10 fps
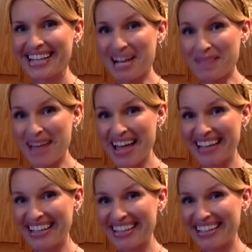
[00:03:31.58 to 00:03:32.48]
I'm back.
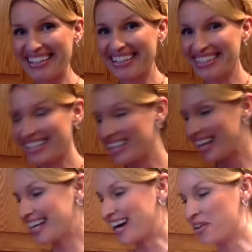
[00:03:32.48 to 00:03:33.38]
It looks
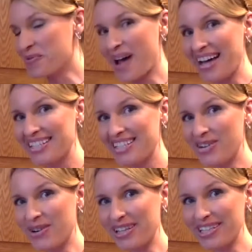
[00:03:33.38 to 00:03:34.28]
like our wax and
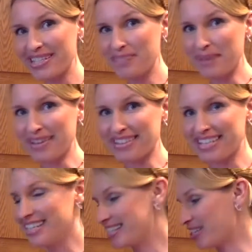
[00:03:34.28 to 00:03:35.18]
oil is
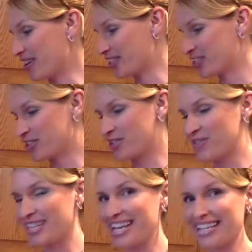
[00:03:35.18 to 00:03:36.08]
melted, so I'll show
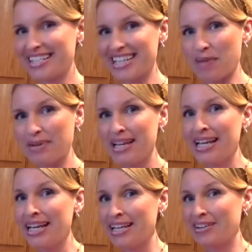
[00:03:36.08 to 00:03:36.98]
you the next step.
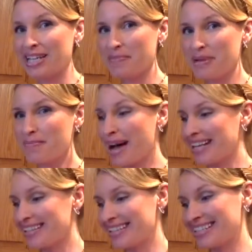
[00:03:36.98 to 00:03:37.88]
Now keep in
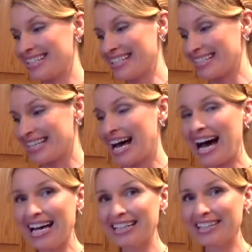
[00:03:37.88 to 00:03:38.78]
mind that this is
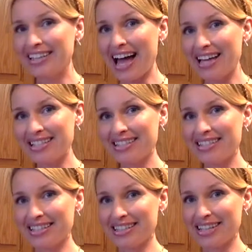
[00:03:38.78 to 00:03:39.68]
hot glass
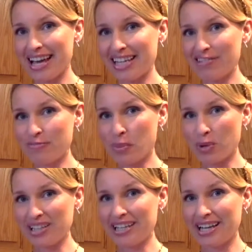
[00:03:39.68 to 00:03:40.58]
inside of
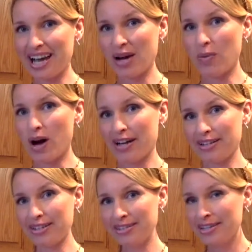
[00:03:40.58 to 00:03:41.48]
boiling hot
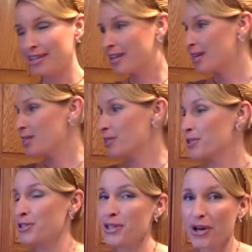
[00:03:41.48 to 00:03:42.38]
water.
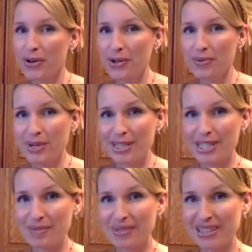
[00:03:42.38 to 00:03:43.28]
So you want to
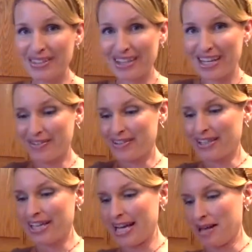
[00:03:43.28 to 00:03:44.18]
just be a little
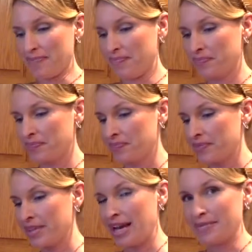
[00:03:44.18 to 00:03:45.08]
careful.
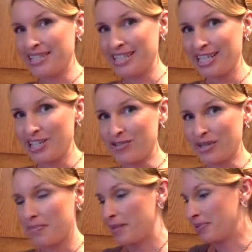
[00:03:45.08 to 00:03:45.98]
I'm just going to use
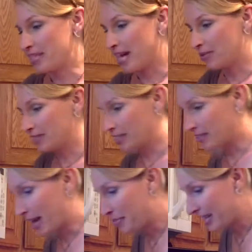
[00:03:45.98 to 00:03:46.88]
a paper towel to
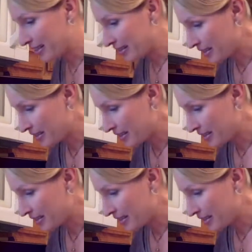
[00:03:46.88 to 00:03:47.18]
grab it.